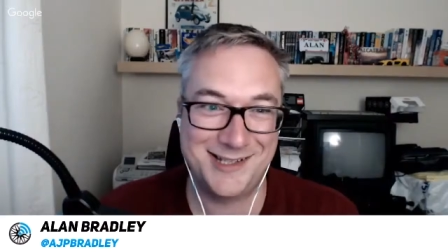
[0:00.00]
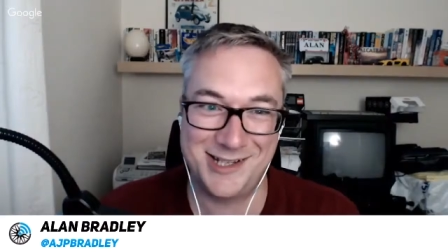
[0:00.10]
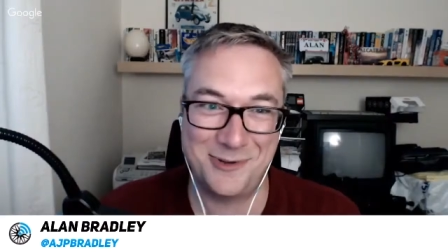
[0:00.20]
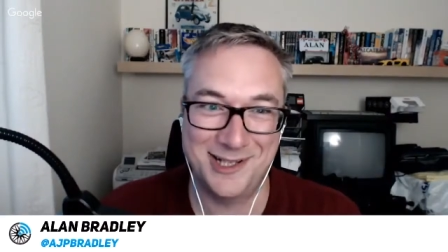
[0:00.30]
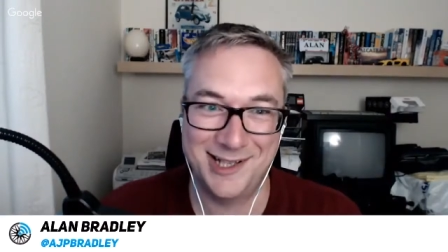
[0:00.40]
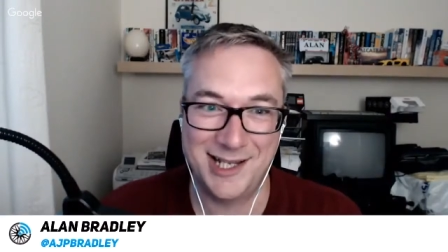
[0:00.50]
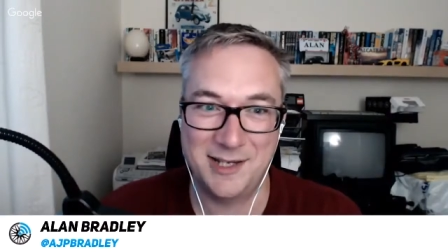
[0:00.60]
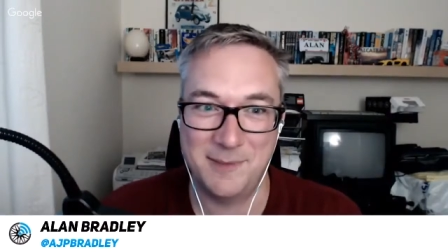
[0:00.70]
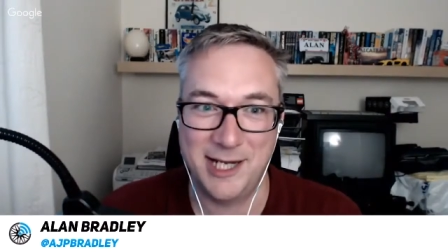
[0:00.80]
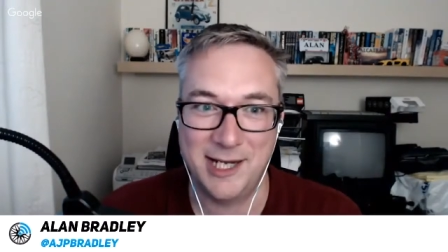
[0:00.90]
so
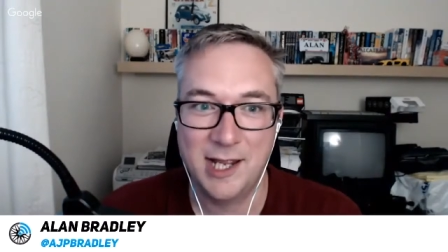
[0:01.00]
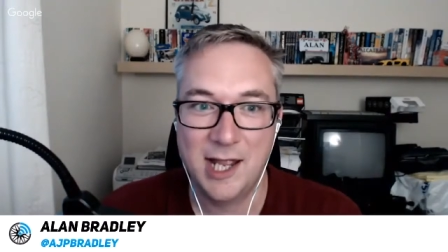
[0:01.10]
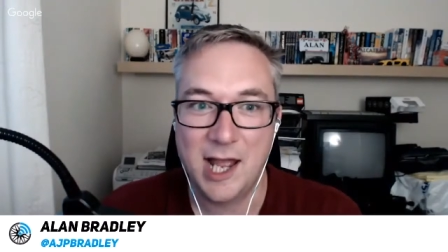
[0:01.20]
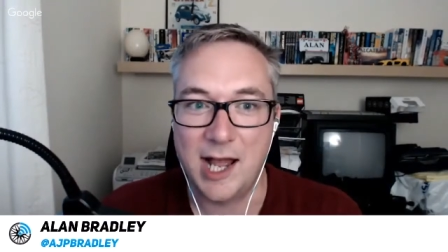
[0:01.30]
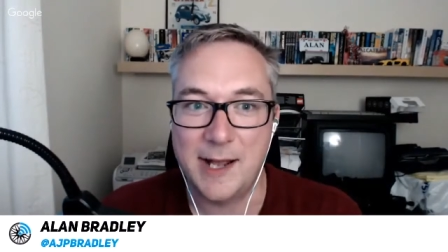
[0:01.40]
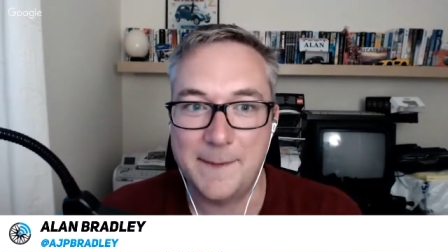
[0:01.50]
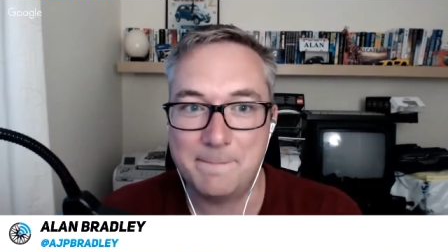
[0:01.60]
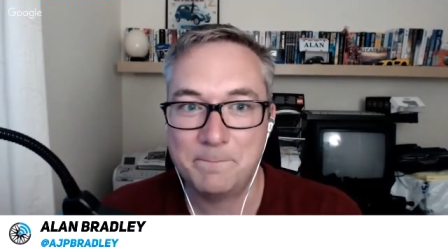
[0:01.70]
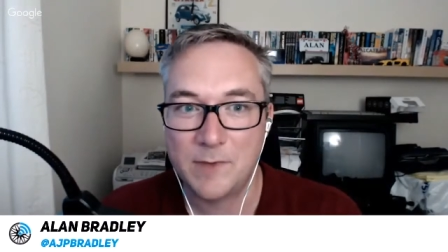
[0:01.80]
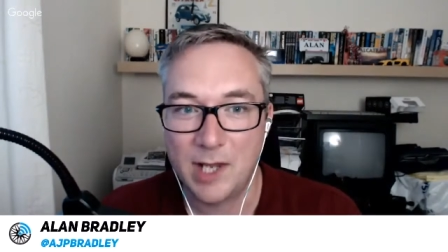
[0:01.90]
unlike me.
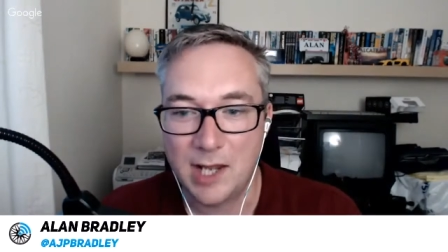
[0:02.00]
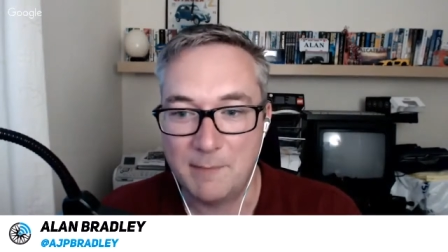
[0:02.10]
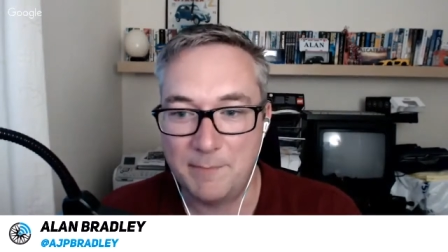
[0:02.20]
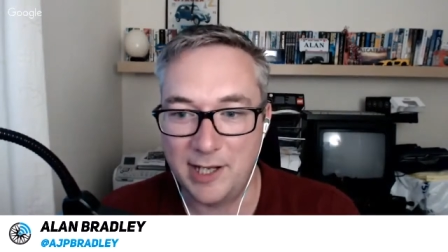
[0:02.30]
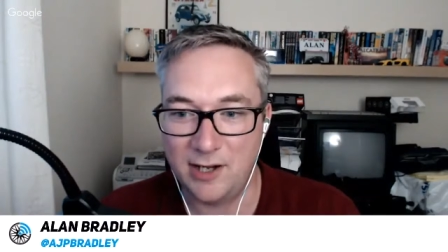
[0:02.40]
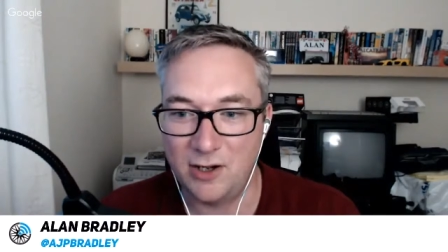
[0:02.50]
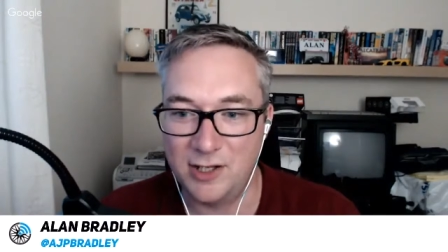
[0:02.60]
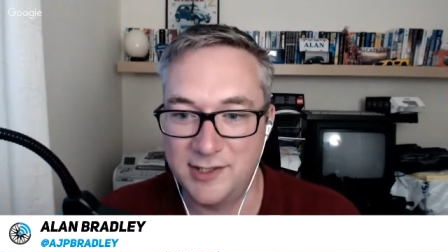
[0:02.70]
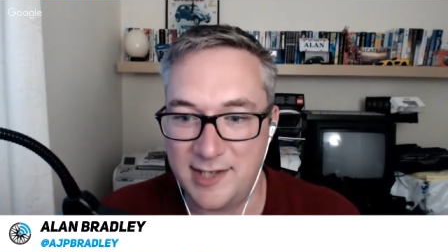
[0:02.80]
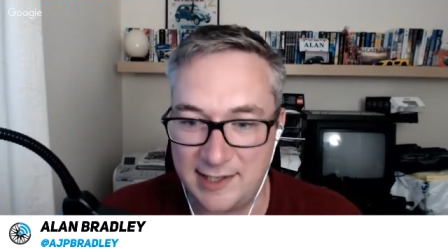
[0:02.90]
But
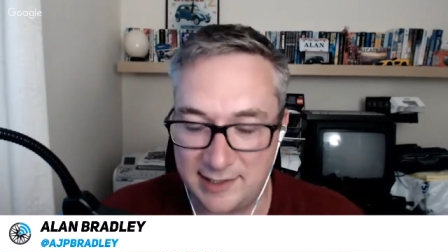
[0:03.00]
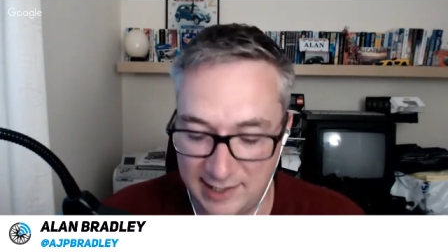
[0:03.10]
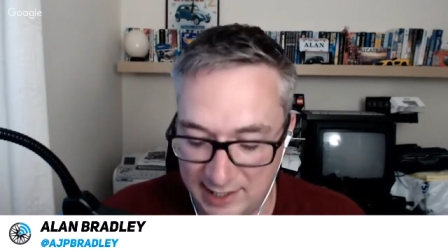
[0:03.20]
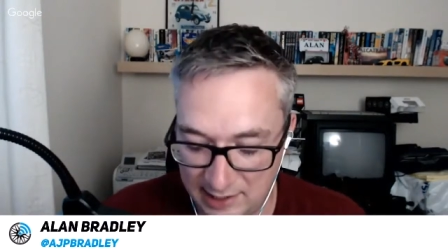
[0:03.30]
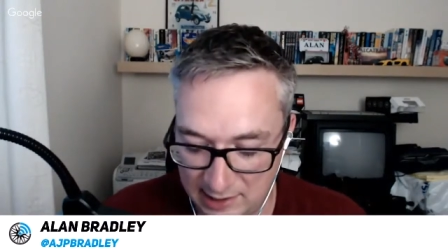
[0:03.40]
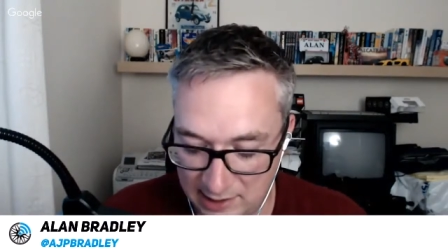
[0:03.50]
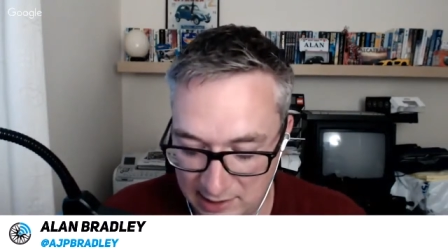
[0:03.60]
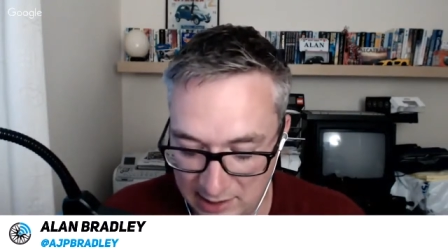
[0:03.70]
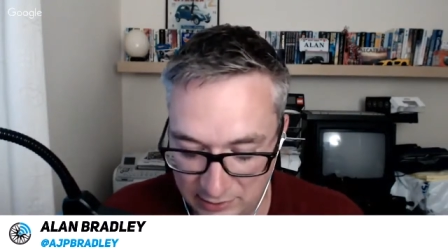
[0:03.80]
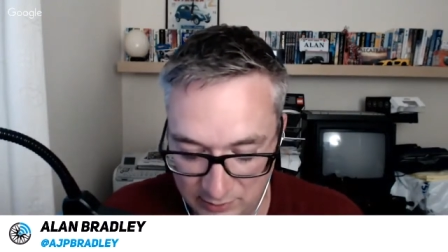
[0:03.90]
on Saturday,
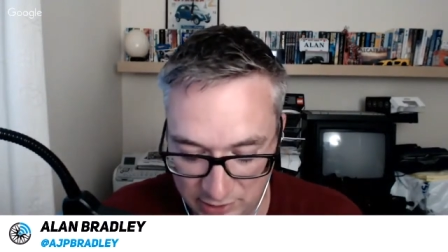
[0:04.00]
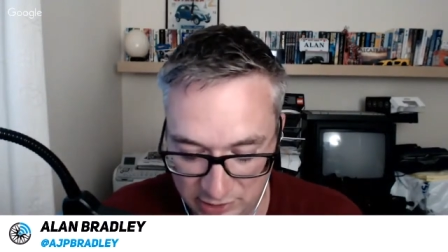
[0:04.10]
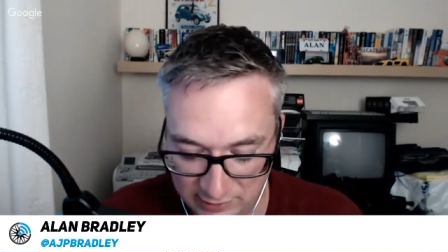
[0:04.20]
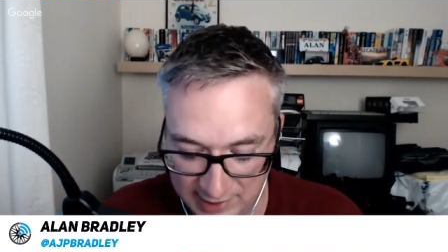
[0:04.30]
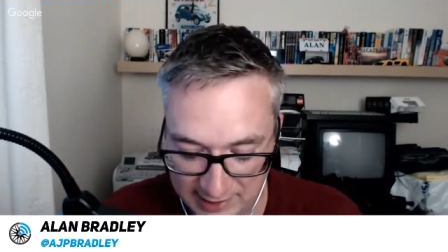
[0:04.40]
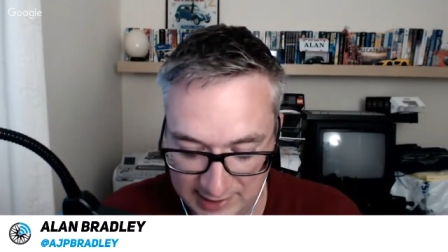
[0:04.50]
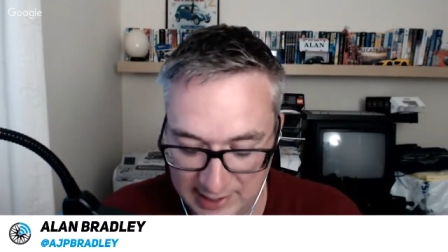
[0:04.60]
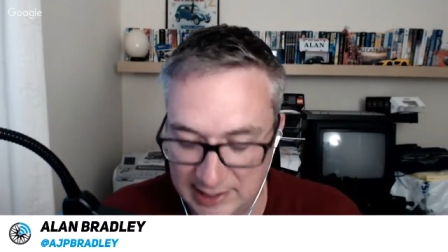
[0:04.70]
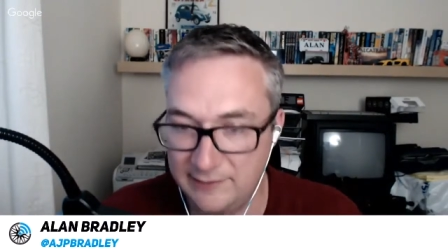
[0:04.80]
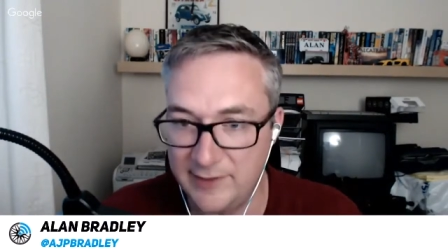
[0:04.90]
I was watching on
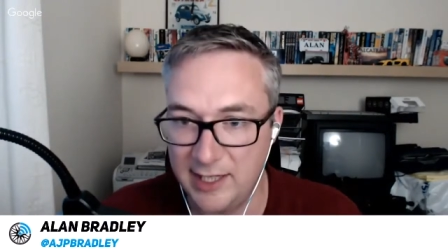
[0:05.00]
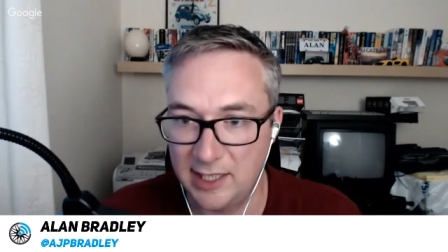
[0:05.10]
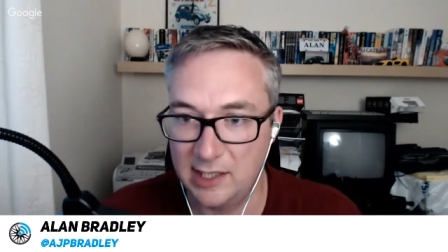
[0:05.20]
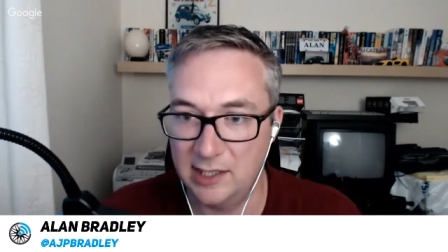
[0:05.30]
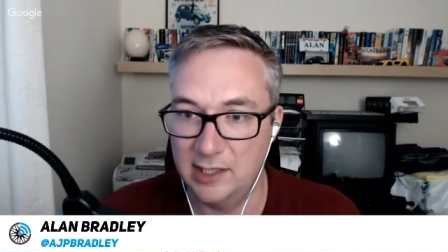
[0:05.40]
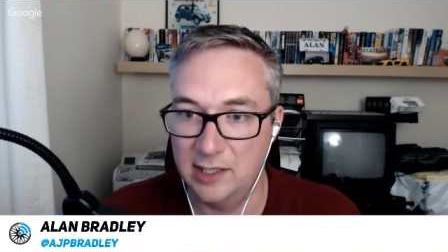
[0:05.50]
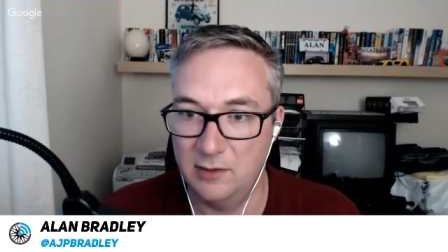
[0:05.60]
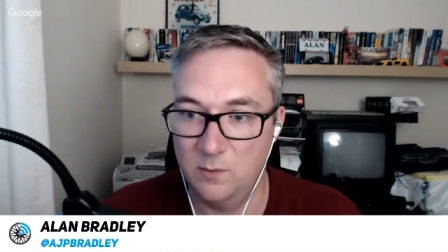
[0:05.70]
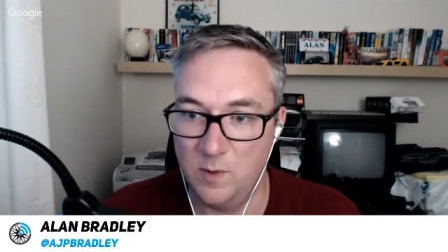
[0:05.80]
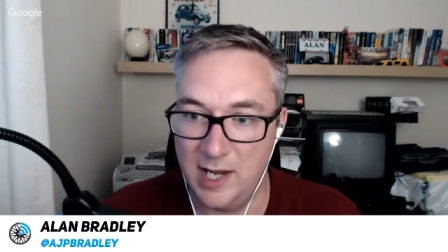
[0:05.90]
Saturday evening
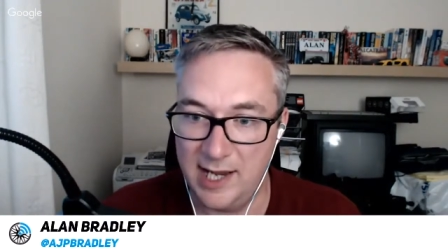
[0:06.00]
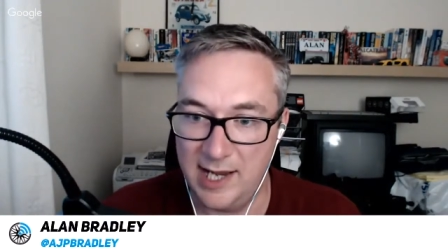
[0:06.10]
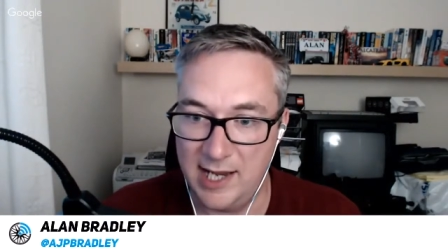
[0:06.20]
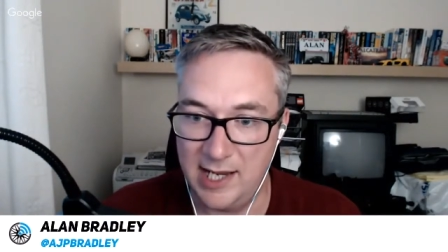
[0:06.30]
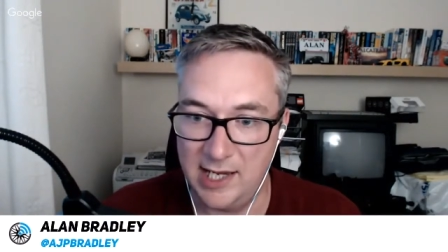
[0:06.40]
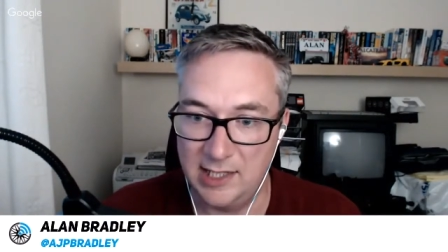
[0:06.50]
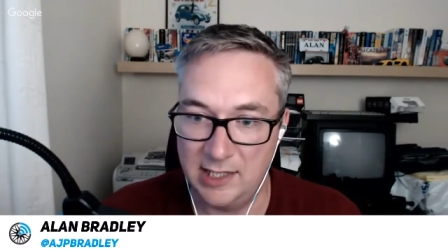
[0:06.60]
when